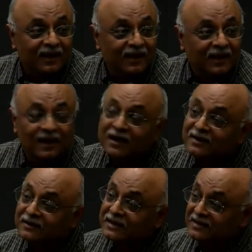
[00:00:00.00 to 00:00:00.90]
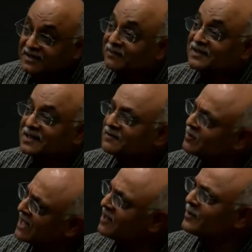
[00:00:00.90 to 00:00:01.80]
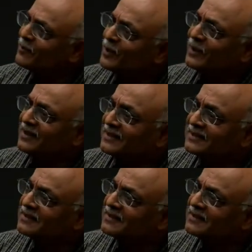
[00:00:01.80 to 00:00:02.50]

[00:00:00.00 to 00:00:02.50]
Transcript: uh, the, the civil servants said, well, how do we implement this?